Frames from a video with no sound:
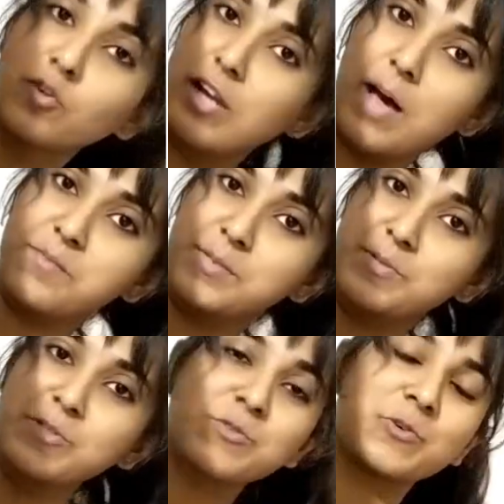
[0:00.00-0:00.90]

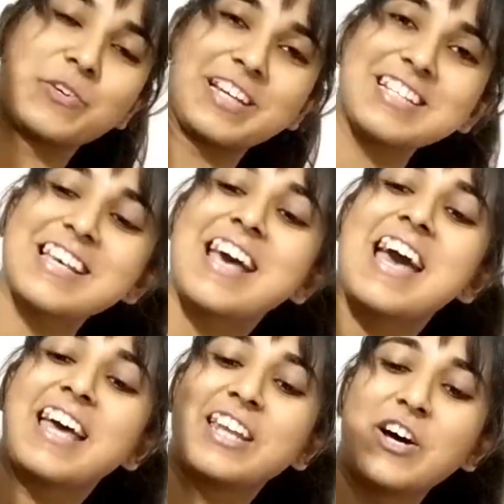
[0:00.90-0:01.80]
collapsible storage.
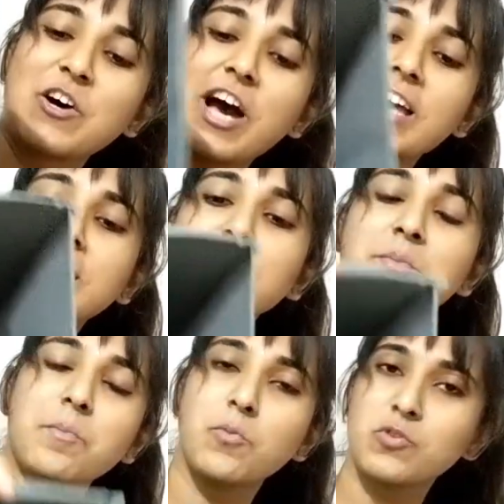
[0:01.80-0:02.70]
Now I
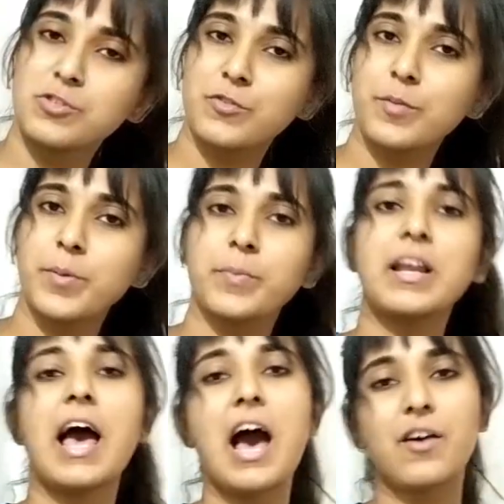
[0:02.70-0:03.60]
think most of the people
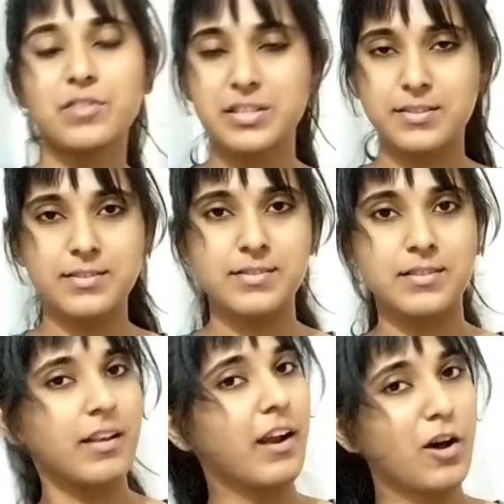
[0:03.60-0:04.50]
have these things in
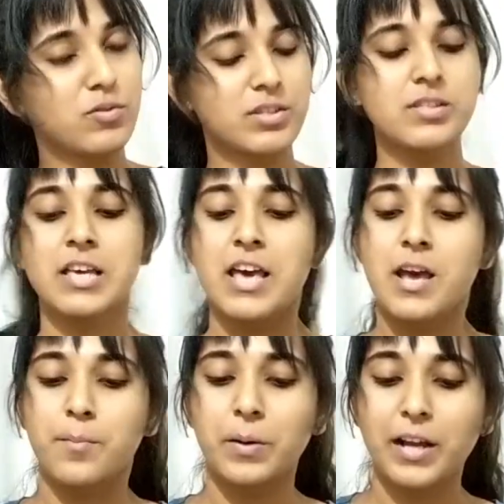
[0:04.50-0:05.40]
their houses,
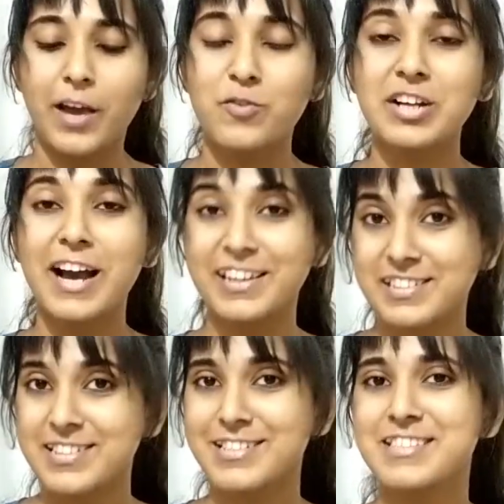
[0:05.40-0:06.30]
but I would highly
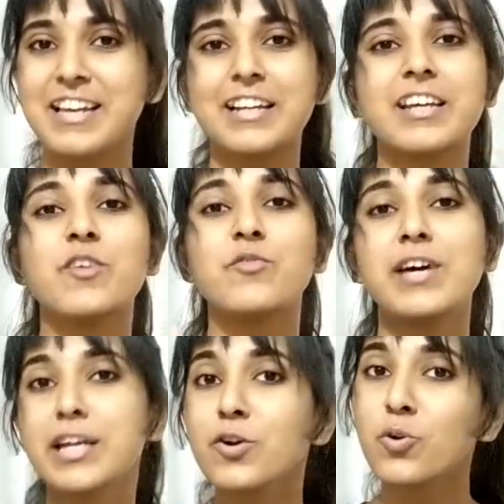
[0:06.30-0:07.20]
suggest getting a
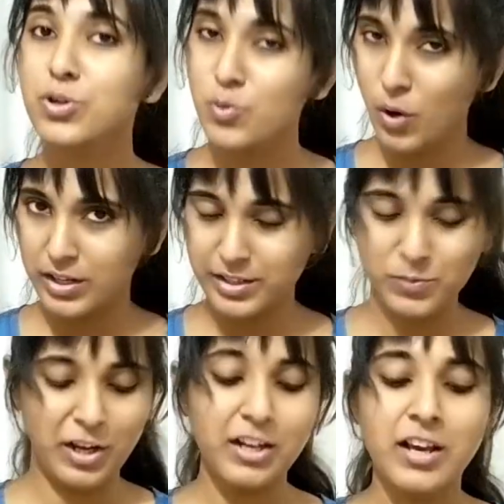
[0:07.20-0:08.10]
very good quality
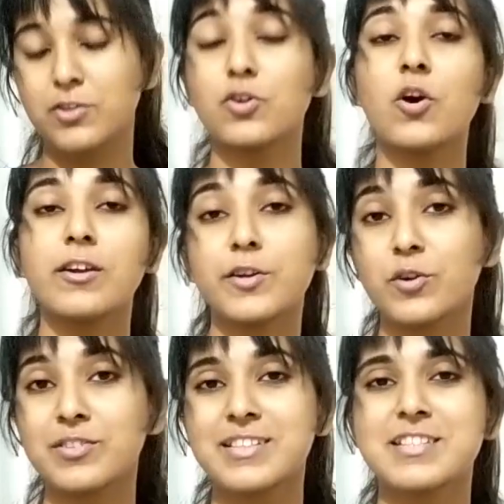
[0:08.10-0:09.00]
one. Now the quality
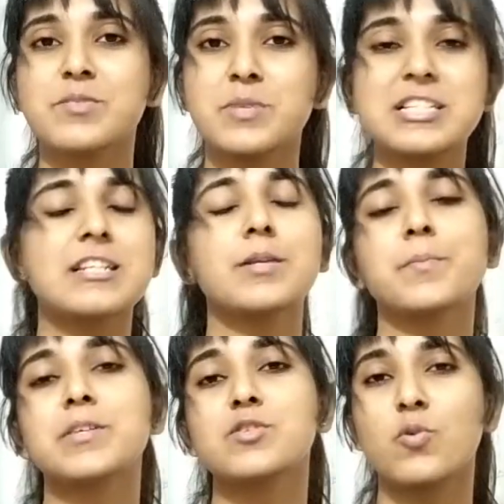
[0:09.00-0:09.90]
of these things majorly
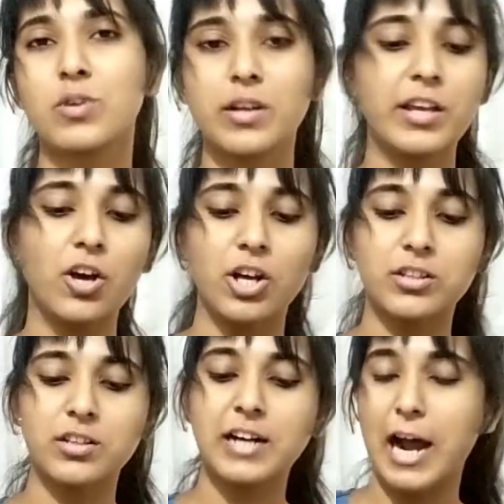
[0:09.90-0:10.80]
depends only on
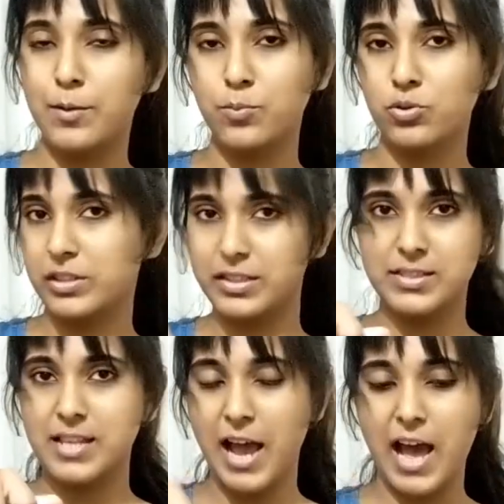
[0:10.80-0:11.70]
the cardboard that
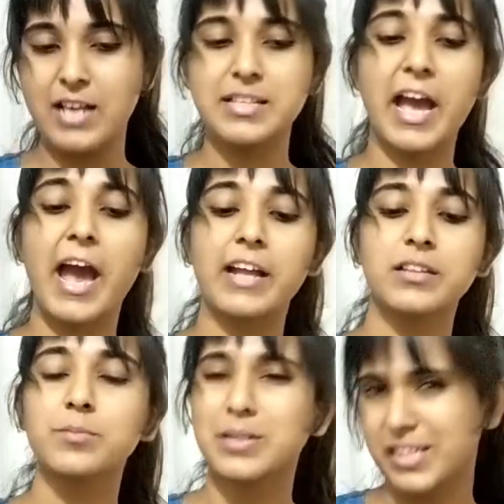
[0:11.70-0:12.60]
it has and
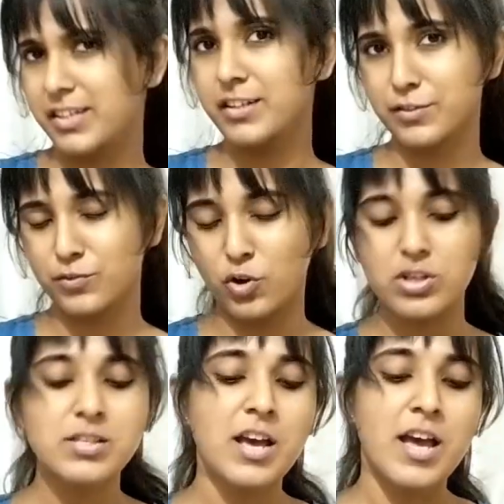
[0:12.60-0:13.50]
the material, of
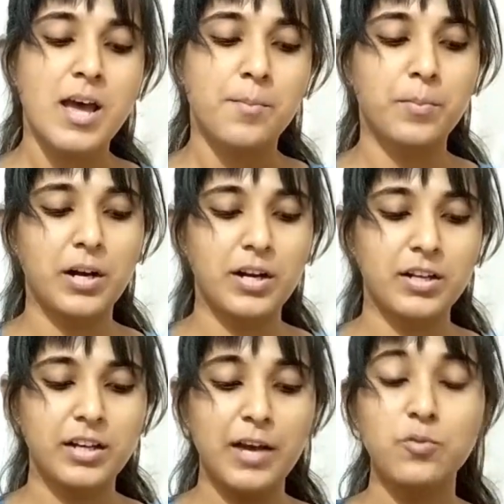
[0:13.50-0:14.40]
course.
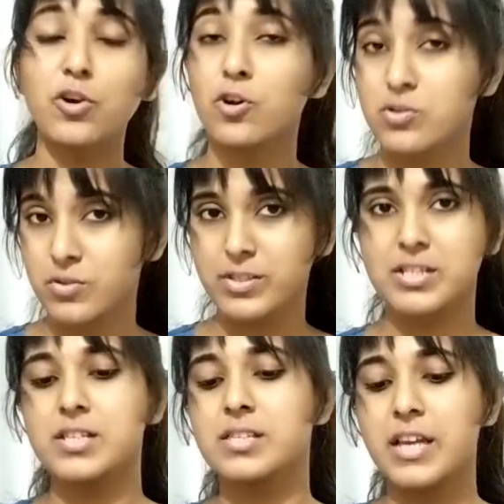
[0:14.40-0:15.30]
But I would also
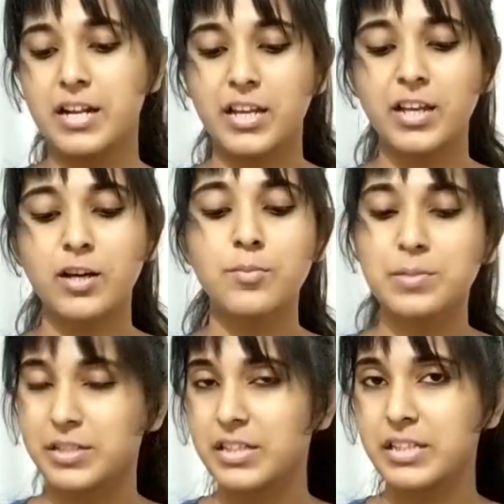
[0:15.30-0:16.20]
suggest getting a
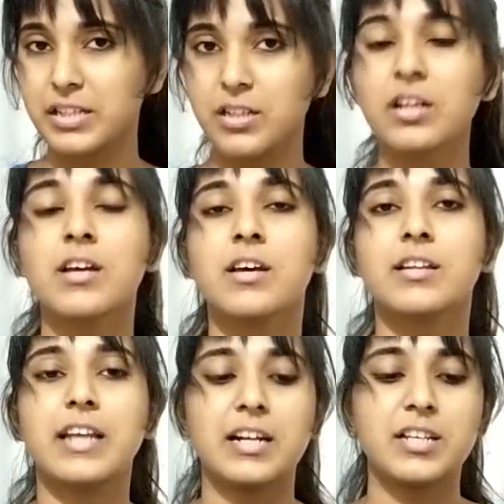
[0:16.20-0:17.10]
material
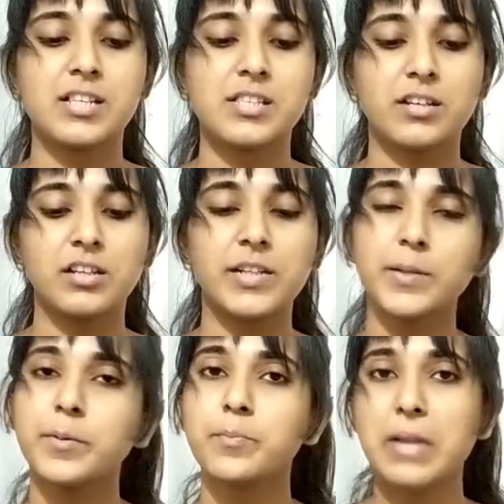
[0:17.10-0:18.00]
that is a little
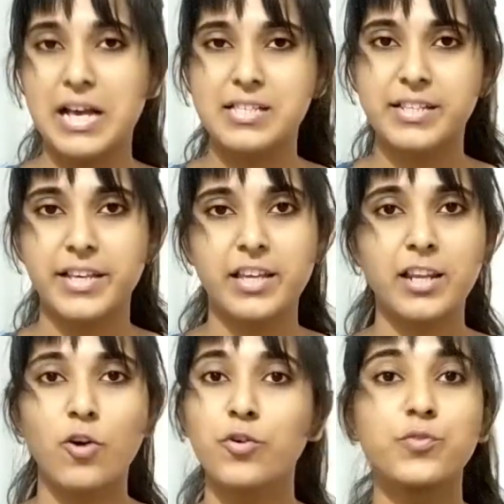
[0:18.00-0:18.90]
bit plasticky.
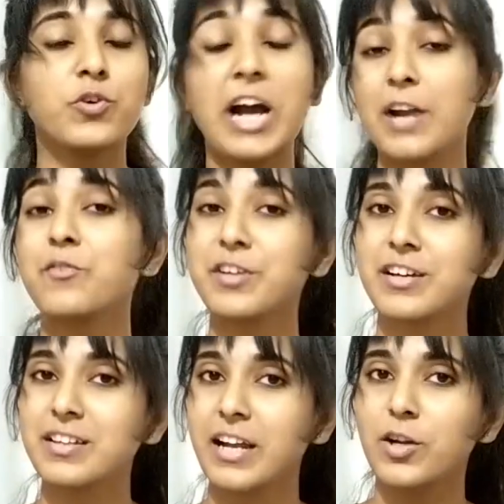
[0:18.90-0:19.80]
Now if you can't
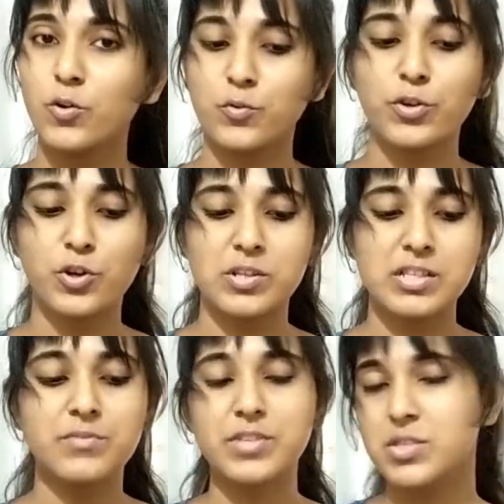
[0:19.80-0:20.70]
figure that out for
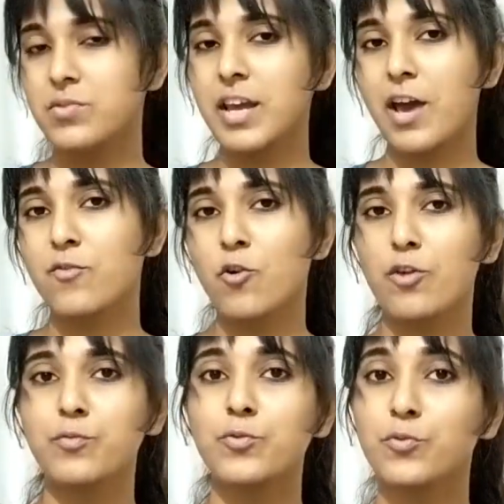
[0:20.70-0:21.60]
yourself, this one I have
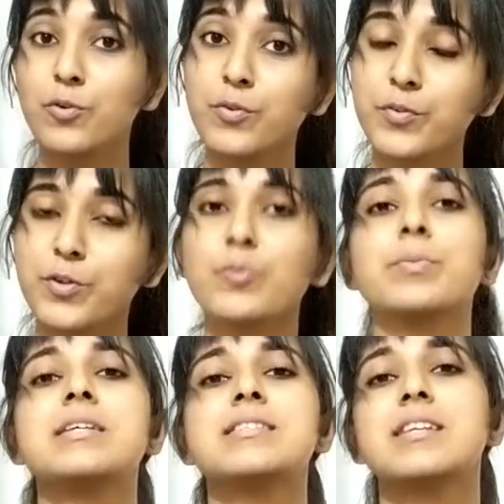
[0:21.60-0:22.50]
got for 450
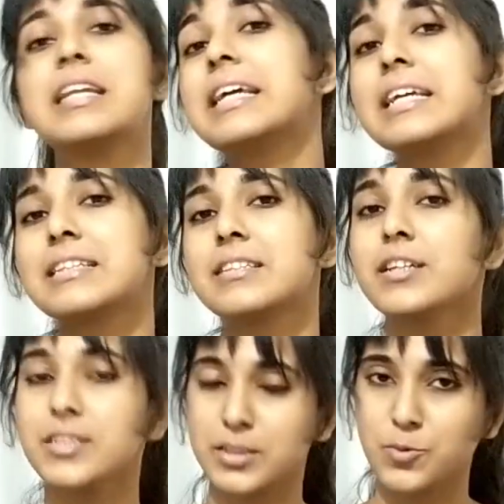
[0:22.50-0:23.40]
rupees. The link is in the
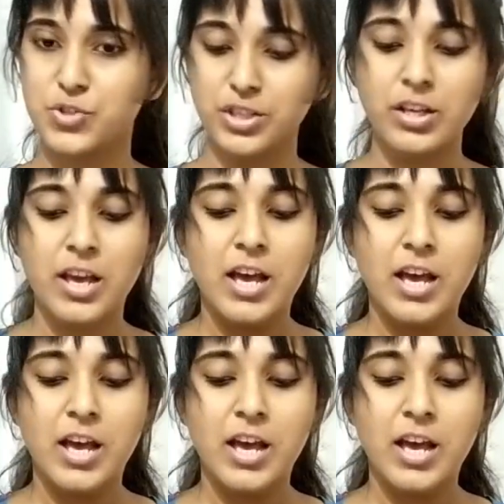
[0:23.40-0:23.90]
description